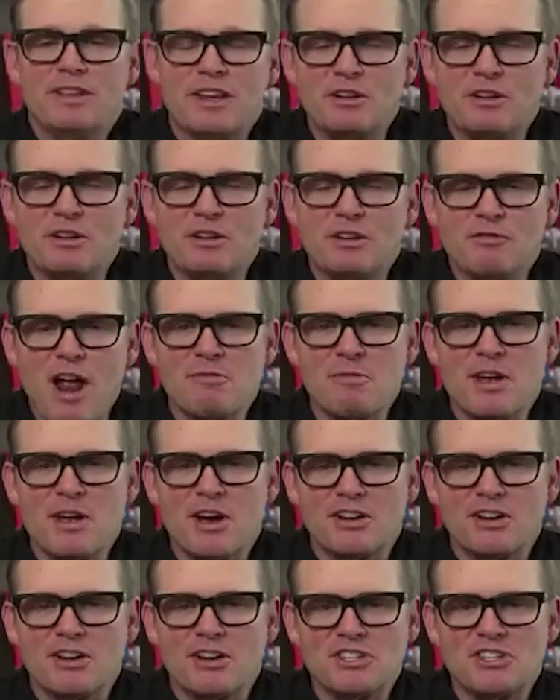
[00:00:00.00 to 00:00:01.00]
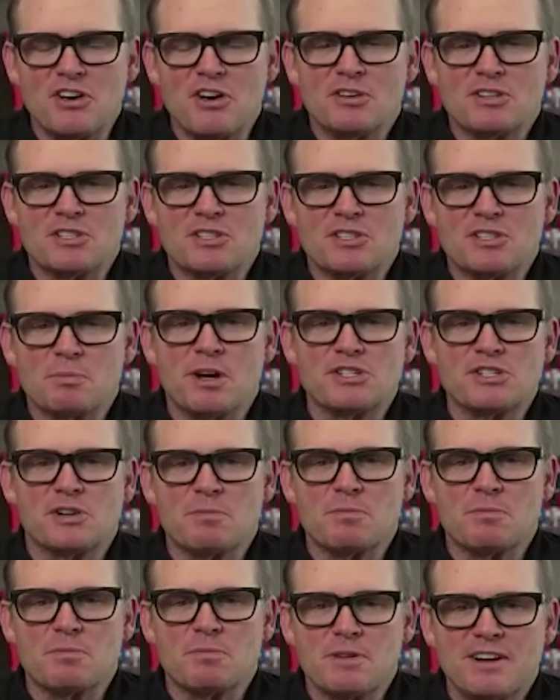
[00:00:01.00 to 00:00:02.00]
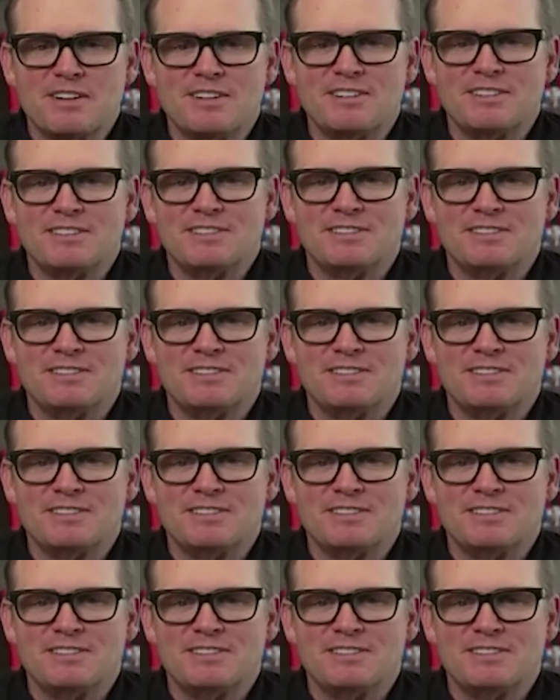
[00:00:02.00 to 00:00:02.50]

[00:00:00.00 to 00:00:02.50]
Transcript: And thank you for having me on your show. It's a pleasure to be here.